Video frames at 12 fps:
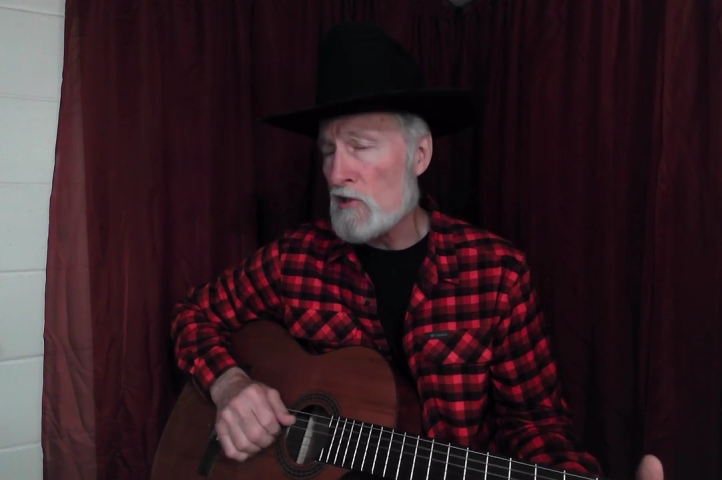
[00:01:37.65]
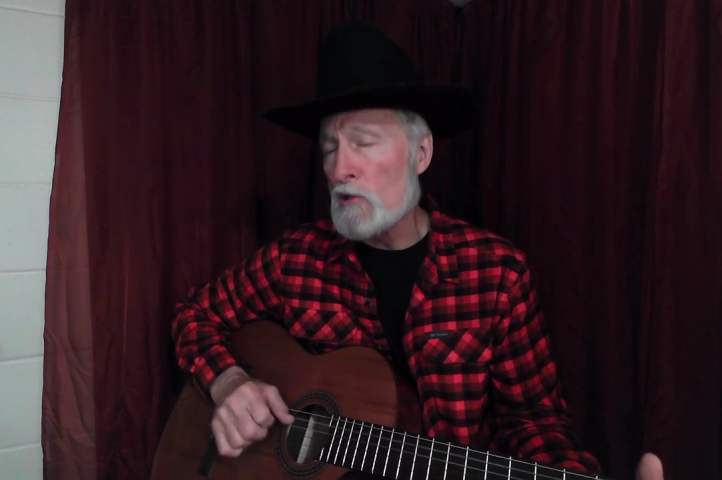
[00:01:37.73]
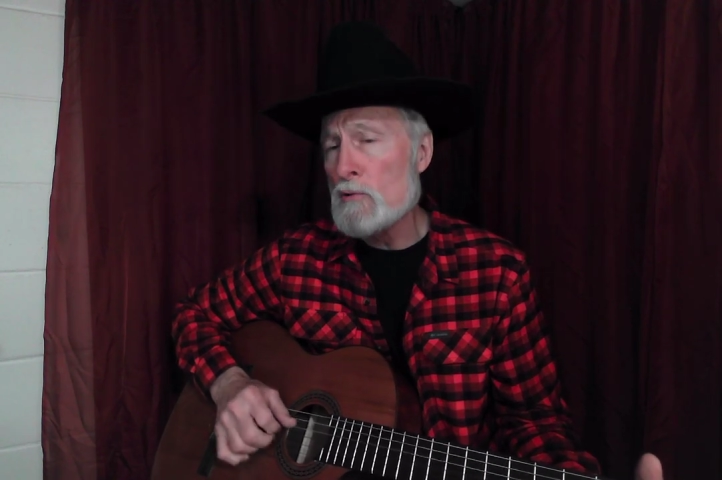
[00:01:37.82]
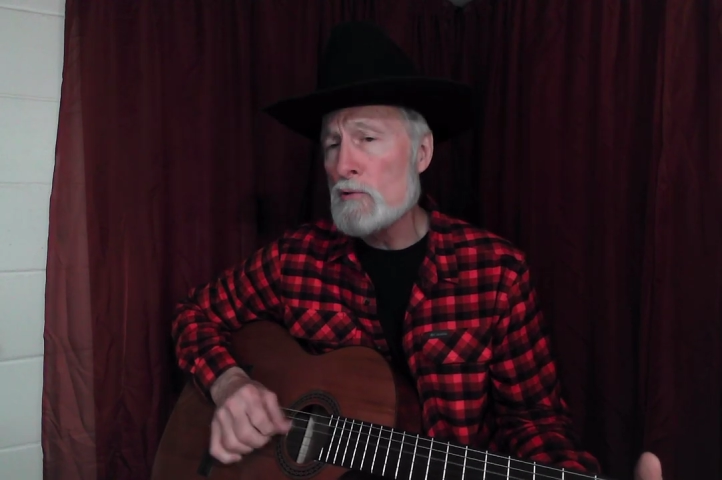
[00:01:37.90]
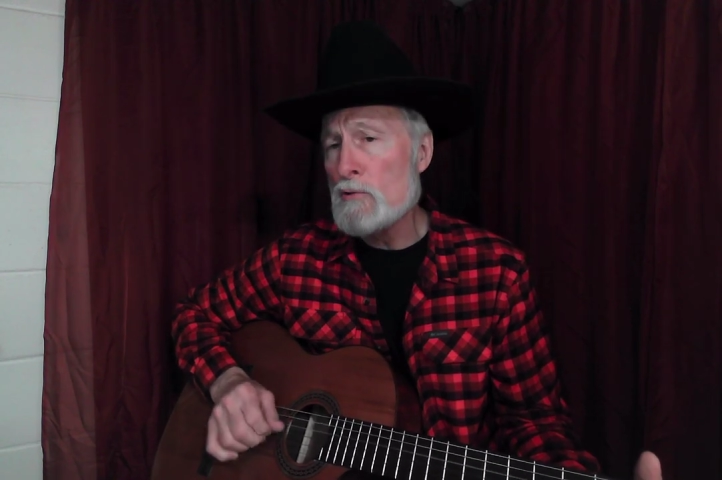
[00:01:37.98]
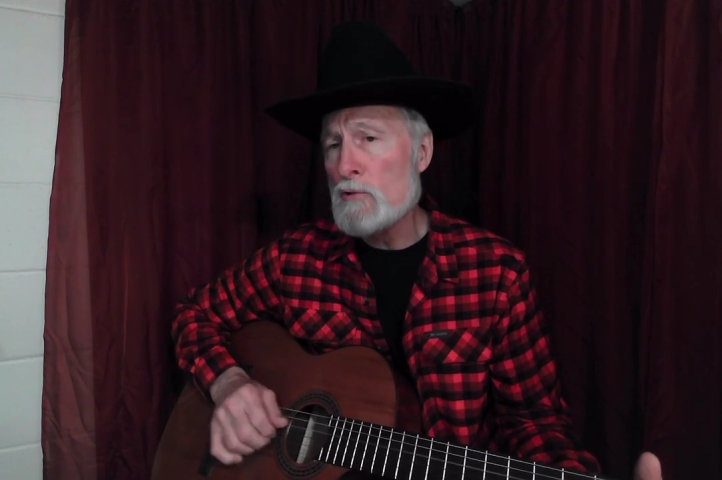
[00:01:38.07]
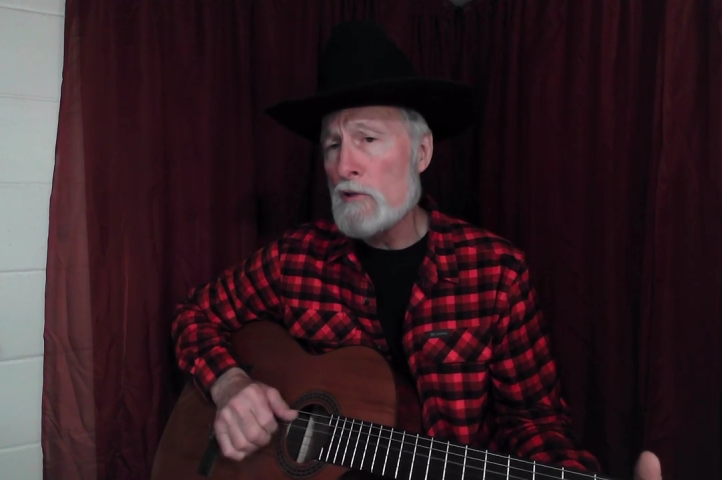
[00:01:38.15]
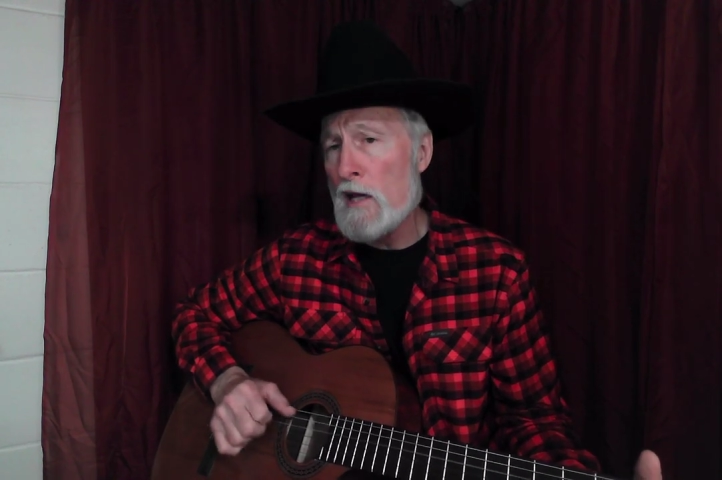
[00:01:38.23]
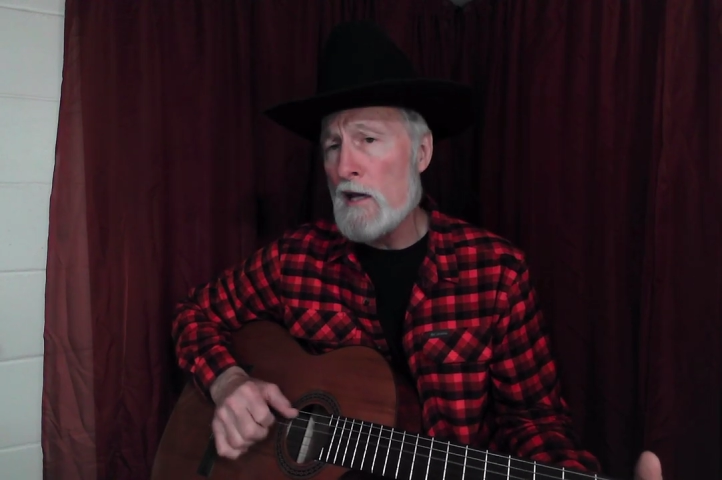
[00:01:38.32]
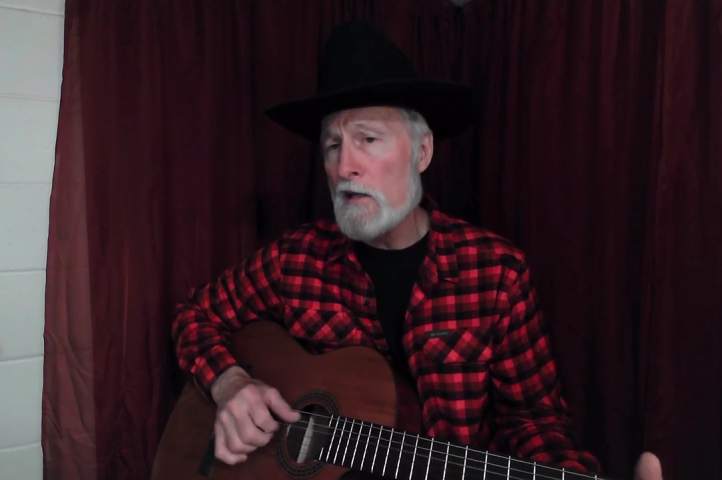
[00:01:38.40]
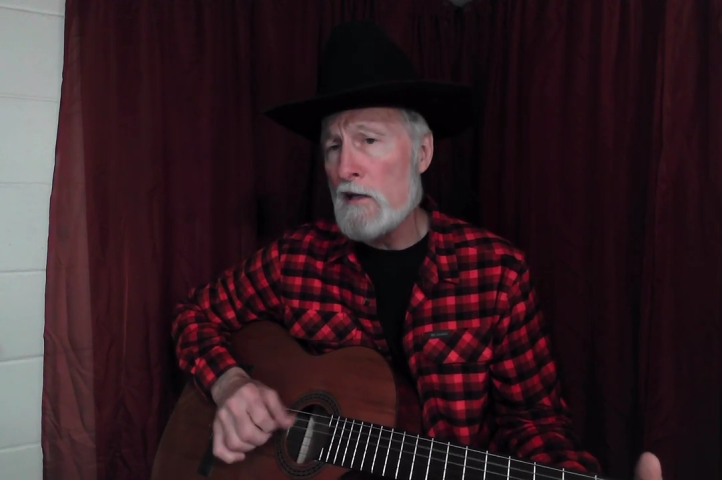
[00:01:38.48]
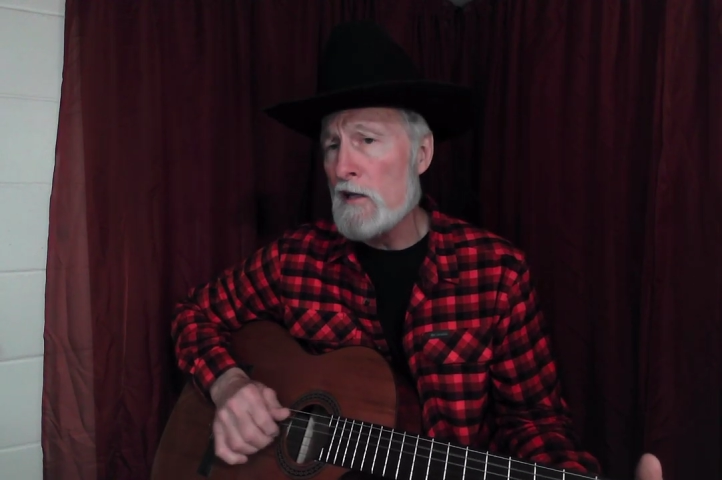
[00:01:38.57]
lewd,
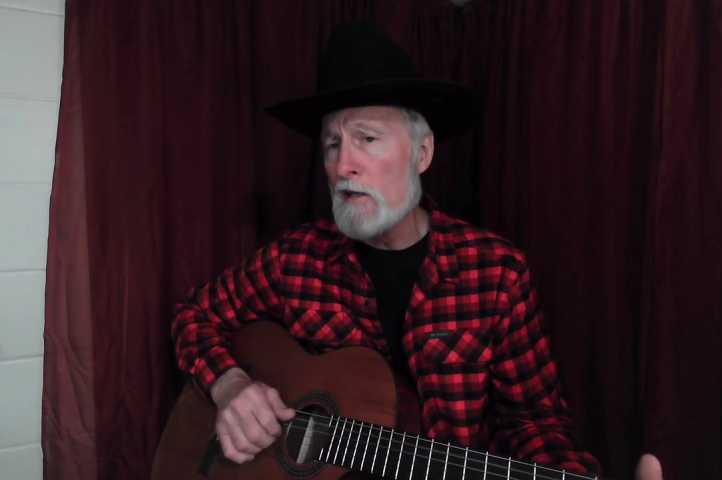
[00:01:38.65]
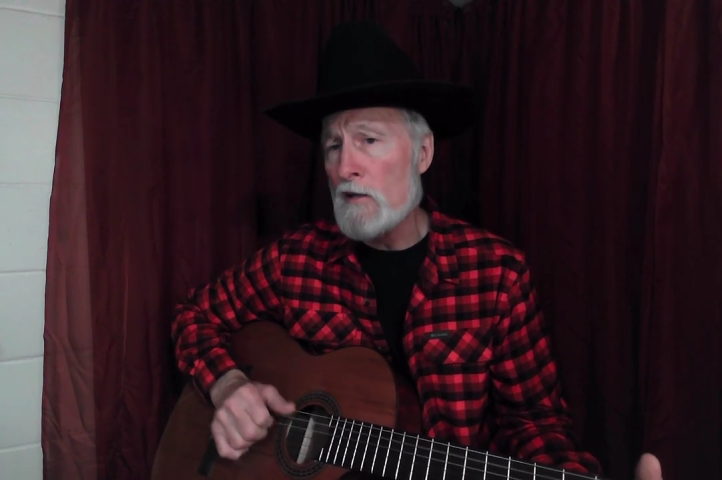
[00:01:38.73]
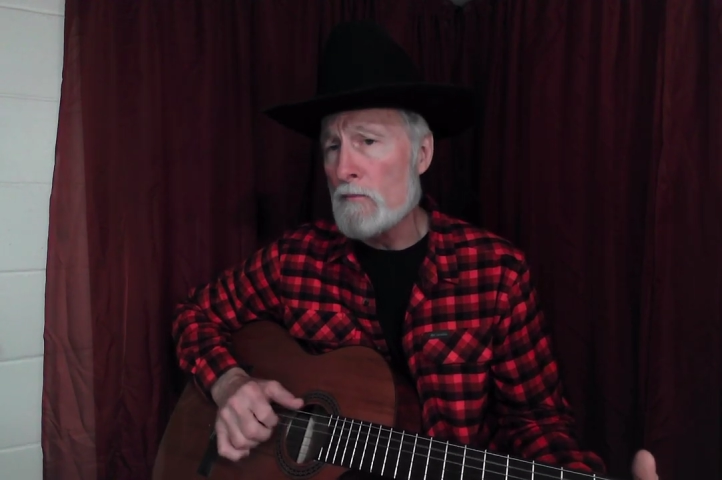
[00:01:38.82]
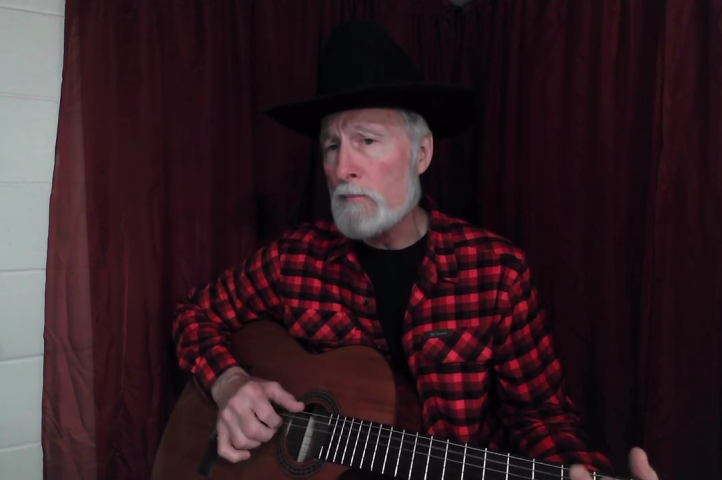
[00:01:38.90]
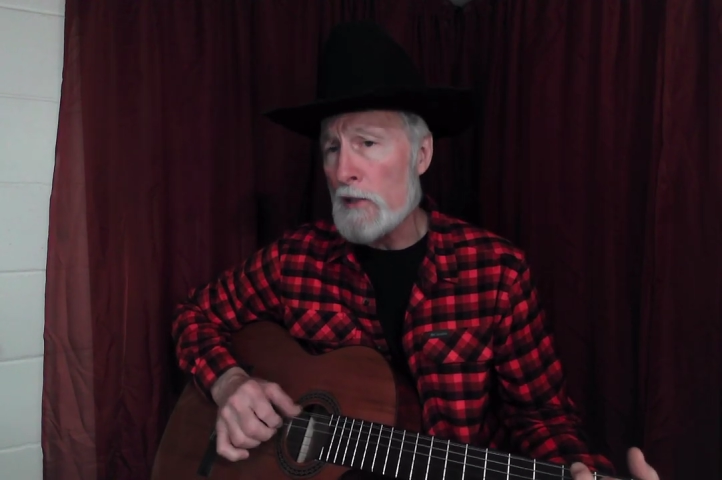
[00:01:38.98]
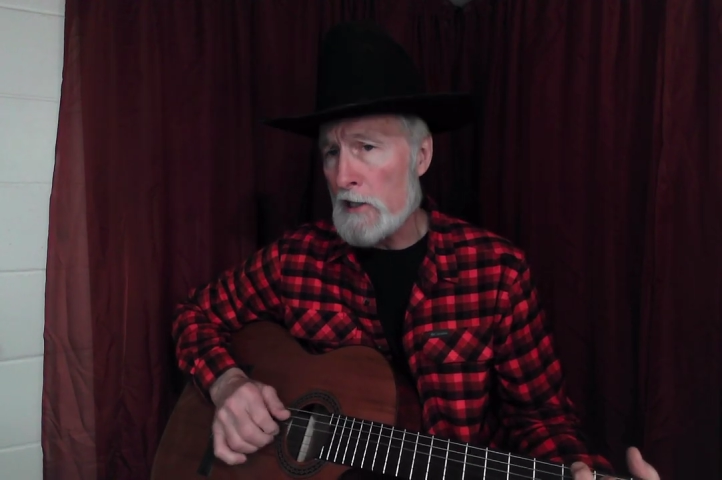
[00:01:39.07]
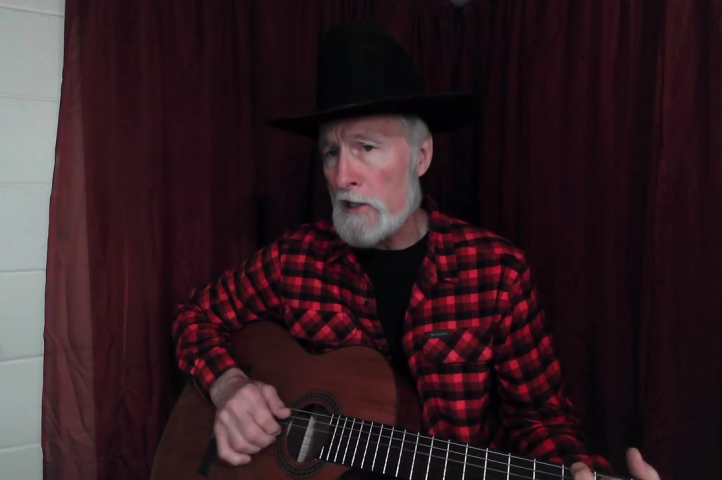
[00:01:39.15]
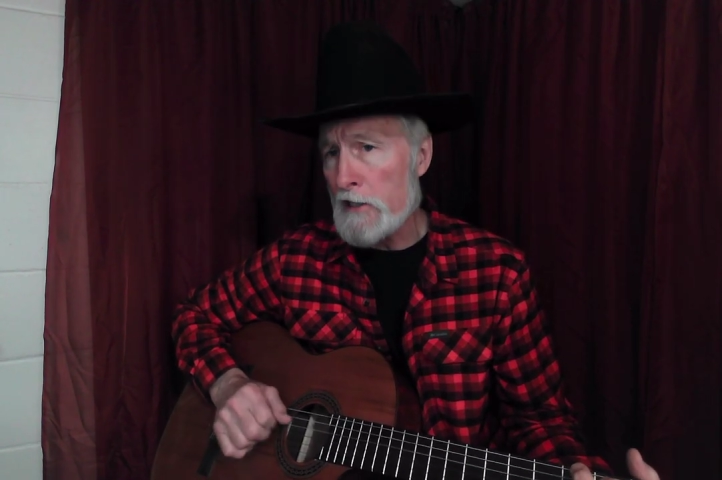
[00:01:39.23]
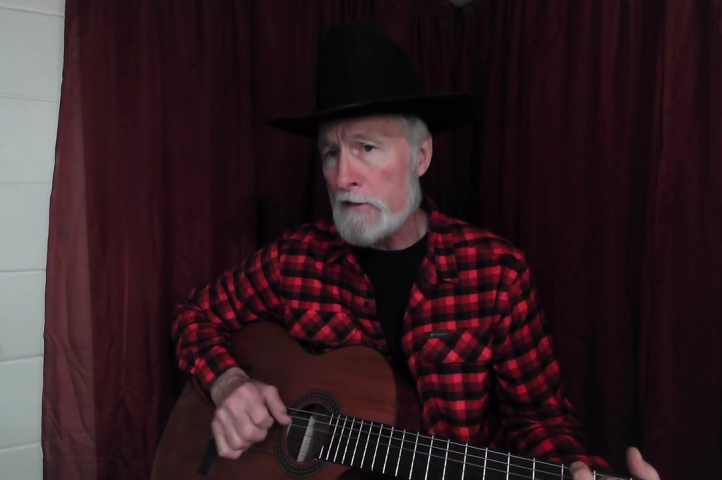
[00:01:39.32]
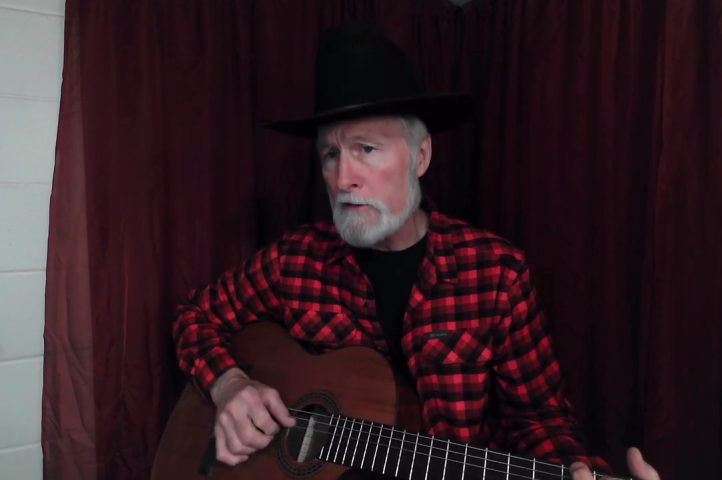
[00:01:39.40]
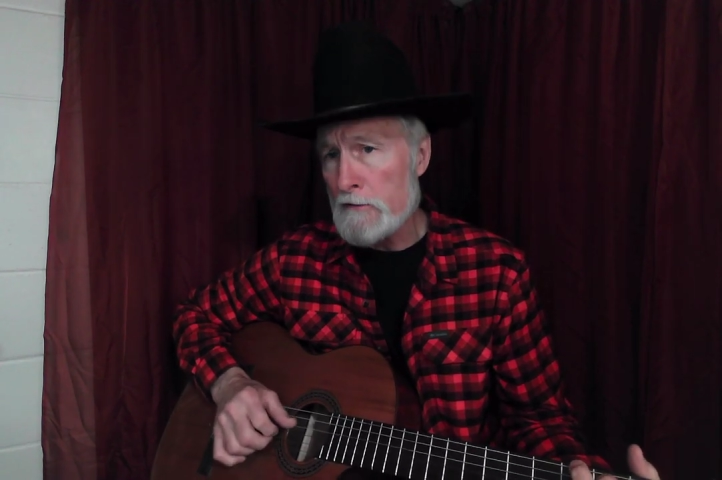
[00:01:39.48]
and impolite.